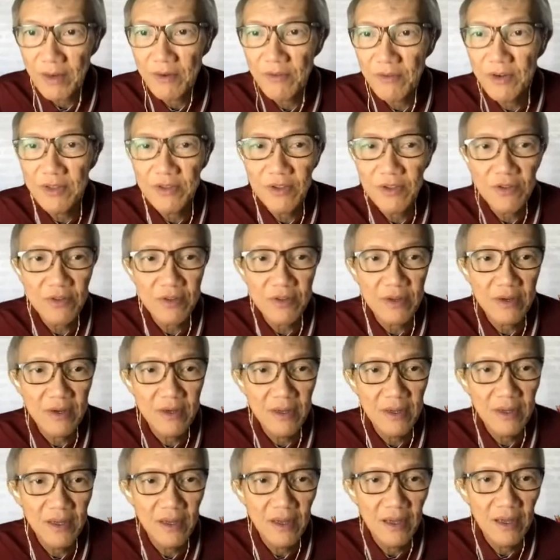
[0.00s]
register,
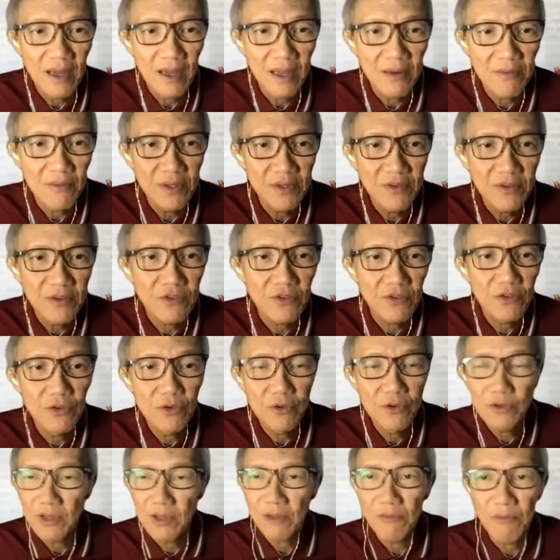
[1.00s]
and we just
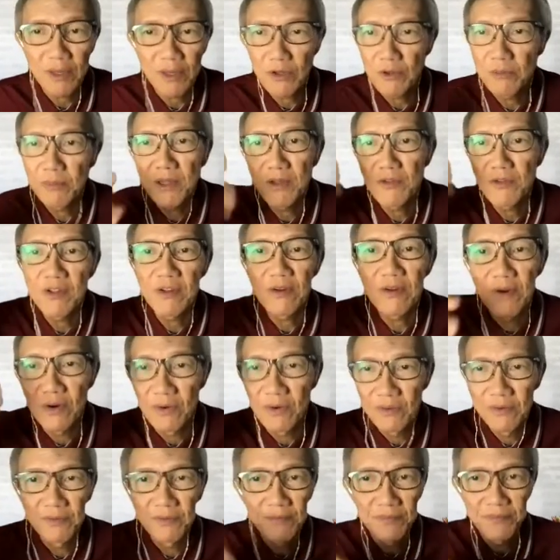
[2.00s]
use that one to be 0.
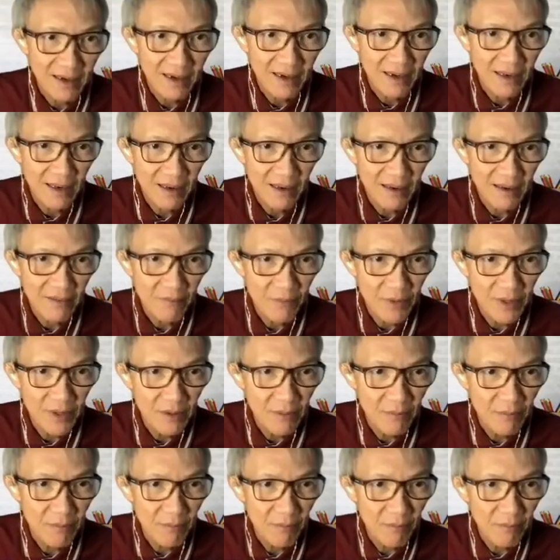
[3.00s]
We
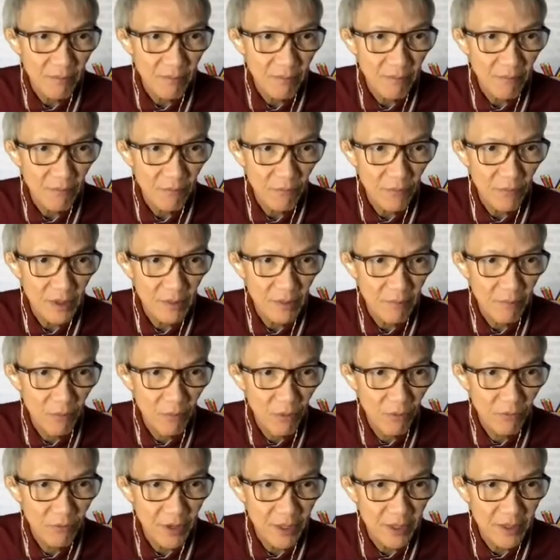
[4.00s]

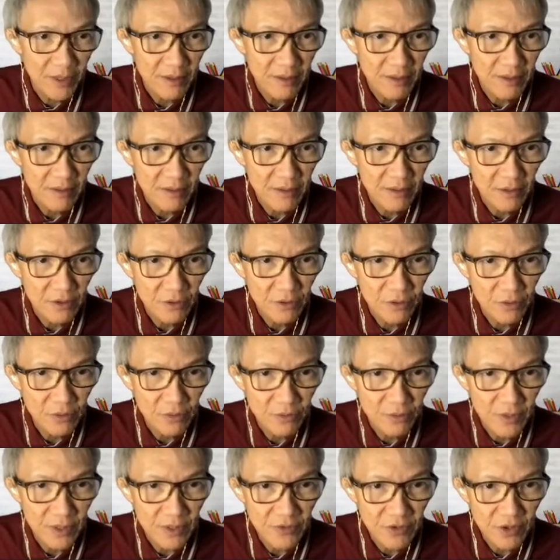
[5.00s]
move it to
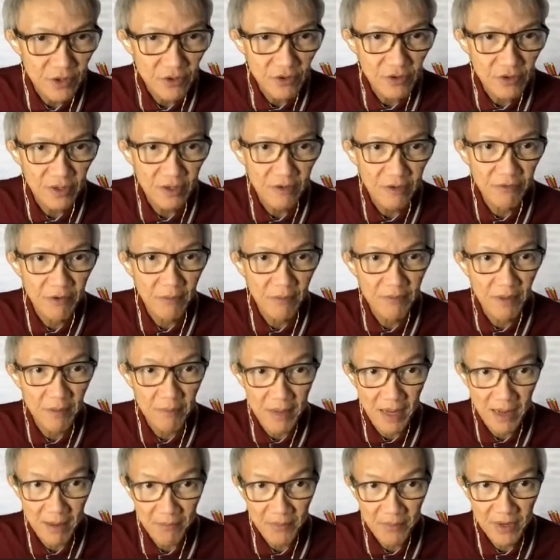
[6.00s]
register from the
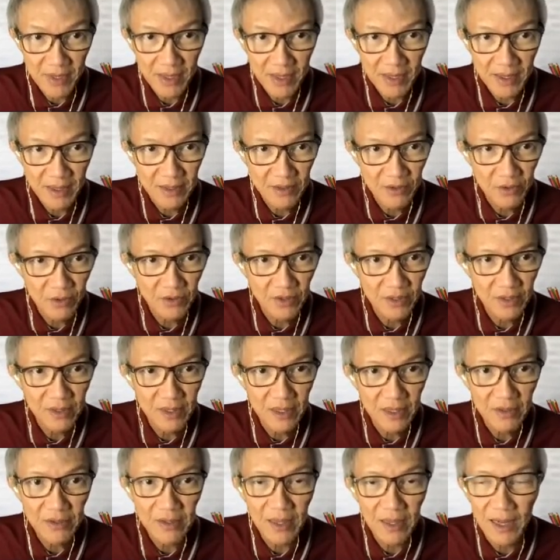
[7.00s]
memory using
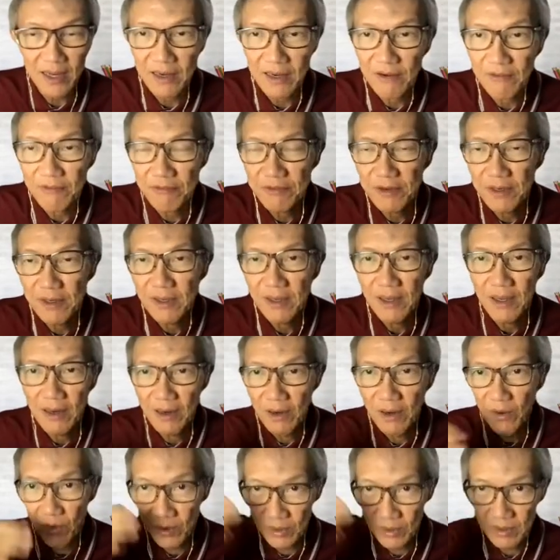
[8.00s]
this kind of
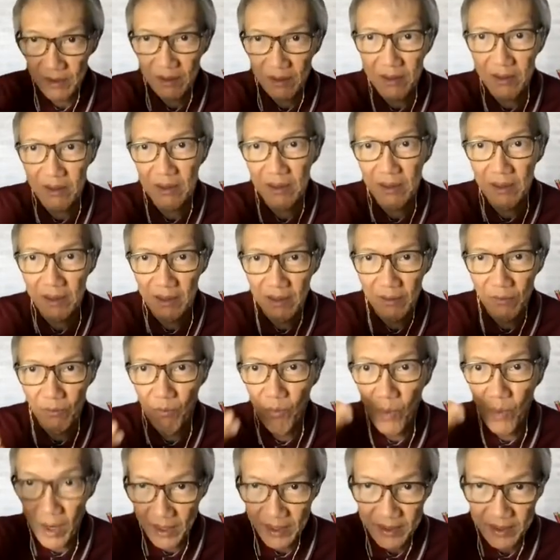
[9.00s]
load
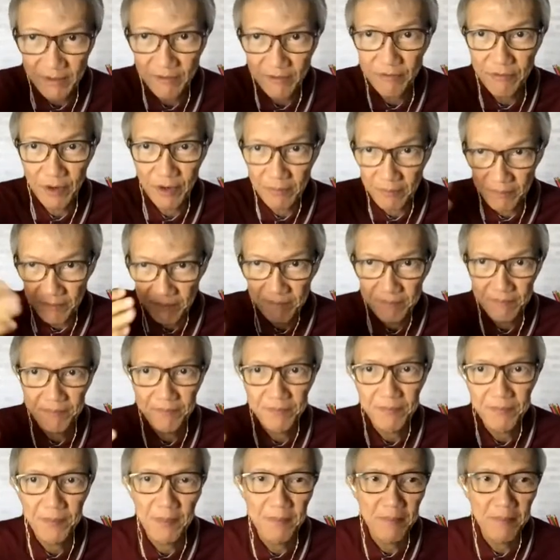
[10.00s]
word from
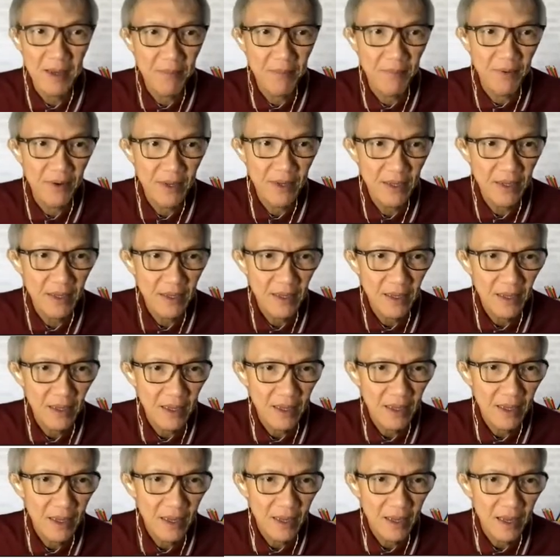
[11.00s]
memory,
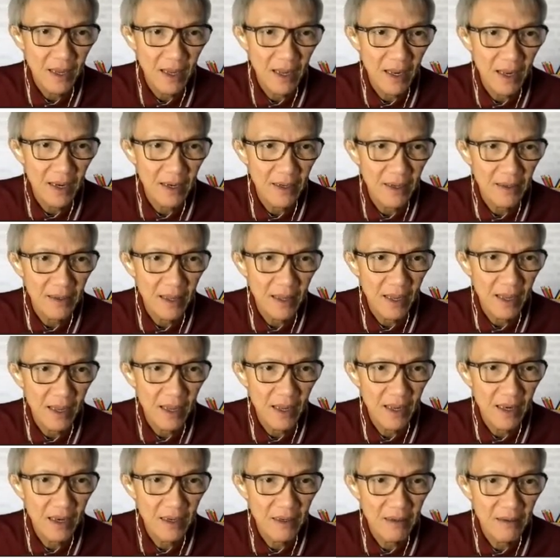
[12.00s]
and
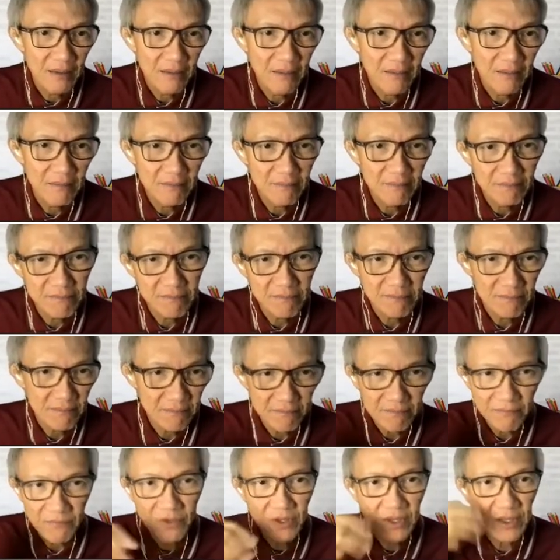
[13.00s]
then
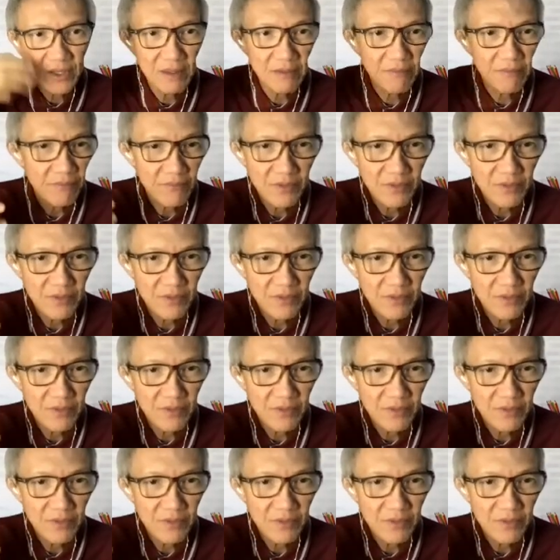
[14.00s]
we